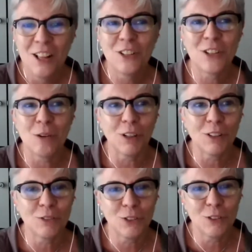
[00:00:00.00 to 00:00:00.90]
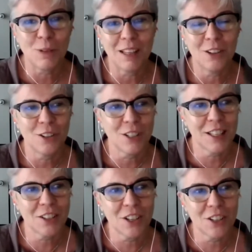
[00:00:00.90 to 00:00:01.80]
So, so what would be your
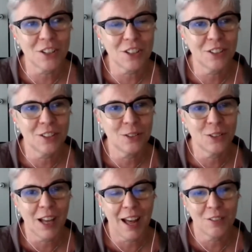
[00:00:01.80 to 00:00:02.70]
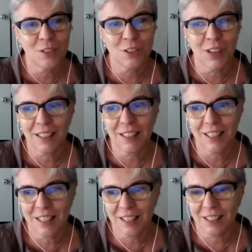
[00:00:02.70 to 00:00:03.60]
suggestion to counteract
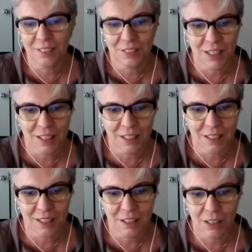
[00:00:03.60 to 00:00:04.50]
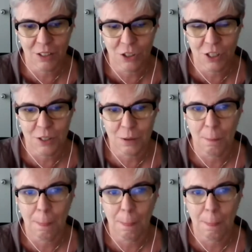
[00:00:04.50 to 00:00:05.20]
these, um, these uh, strategies?